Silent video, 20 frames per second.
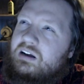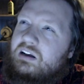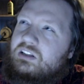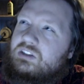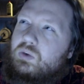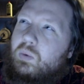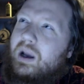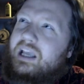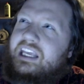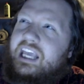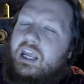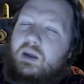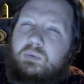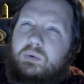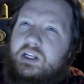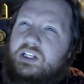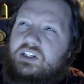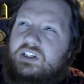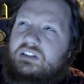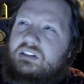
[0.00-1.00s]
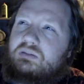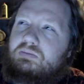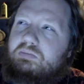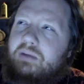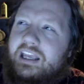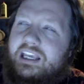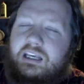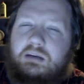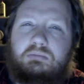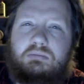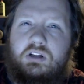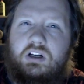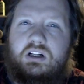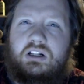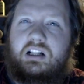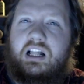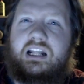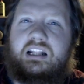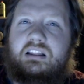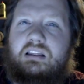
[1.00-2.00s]
So why can't we just make him
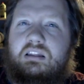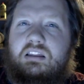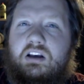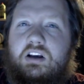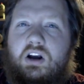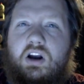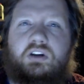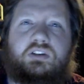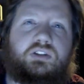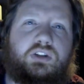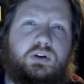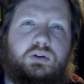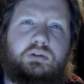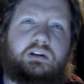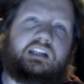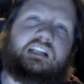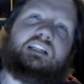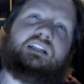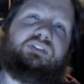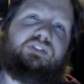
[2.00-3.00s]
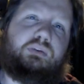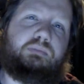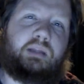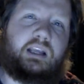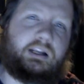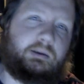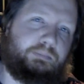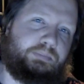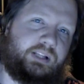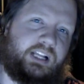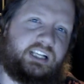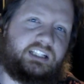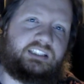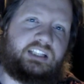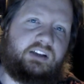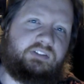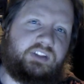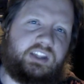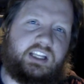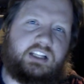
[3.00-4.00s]
look like the cartoon and he's from like a place
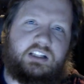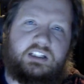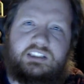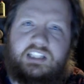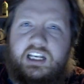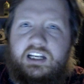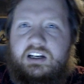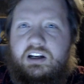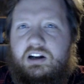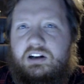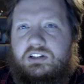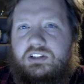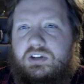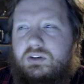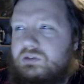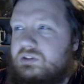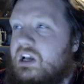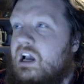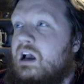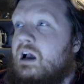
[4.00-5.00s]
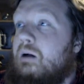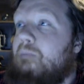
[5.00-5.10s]
that everything looks like cartoons?